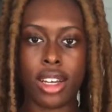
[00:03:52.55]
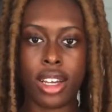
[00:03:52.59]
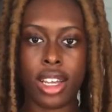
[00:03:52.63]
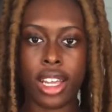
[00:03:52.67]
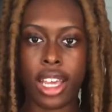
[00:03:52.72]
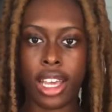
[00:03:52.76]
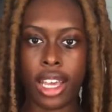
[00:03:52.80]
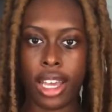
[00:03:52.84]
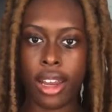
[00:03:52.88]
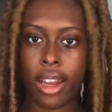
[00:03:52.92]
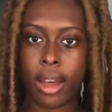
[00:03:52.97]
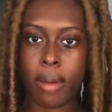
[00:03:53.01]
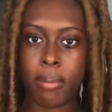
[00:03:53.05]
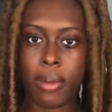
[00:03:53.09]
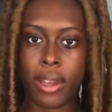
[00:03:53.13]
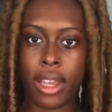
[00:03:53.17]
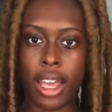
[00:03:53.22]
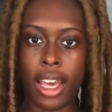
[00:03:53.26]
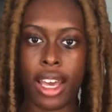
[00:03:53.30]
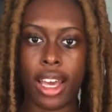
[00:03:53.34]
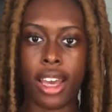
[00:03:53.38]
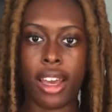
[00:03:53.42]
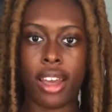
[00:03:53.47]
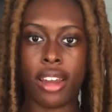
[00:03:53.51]
kick it up
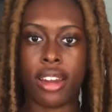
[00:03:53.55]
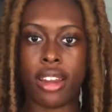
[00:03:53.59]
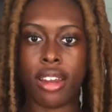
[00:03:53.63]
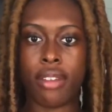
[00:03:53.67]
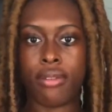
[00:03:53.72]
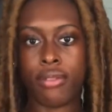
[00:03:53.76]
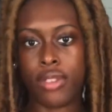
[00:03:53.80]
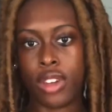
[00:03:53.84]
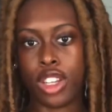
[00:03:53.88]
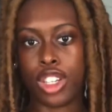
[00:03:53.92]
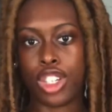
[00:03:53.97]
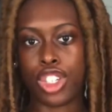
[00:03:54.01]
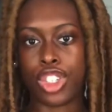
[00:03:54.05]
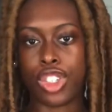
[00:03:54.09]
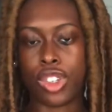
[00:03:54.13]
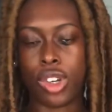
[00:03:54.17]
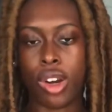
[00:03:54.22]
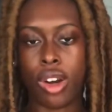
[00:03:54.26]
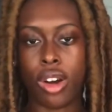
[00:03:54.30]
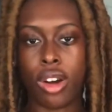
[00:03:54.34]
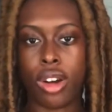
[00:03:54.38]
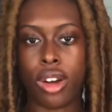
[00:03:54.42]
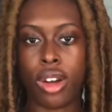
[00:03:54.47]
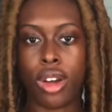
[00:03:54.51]
again and finish
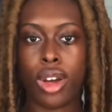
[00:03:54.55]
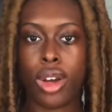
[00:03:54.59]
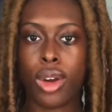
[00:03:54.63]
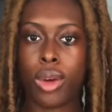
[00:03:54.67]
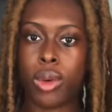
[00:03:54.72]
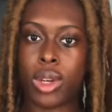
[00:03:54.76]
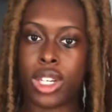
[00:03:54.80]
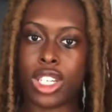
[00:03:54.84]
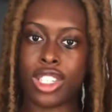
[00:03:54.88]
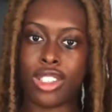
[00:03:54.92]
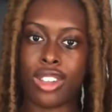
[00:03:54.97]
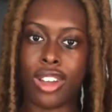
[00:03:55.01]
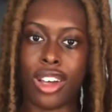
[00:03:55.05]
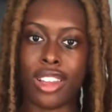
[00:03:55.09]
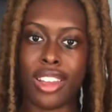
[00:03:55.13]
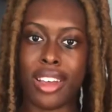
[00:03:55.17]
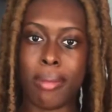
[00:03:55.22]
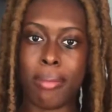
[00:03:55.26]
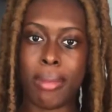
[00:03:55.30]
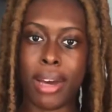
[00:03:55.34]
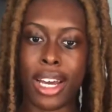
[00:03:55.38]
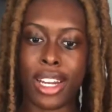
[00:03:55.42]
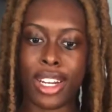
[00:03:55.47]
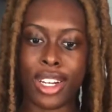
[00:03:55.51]
strong which is all that
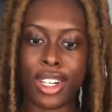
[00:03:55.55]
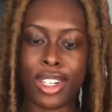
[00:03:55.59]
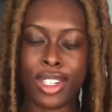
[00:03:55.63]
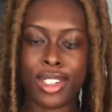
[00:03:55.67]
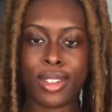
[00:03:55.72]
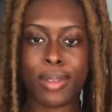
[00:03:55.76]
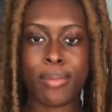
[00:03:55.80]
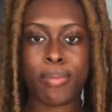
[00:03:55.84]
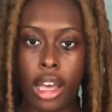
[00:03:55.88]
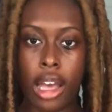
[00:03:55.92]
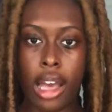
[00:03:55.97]
matters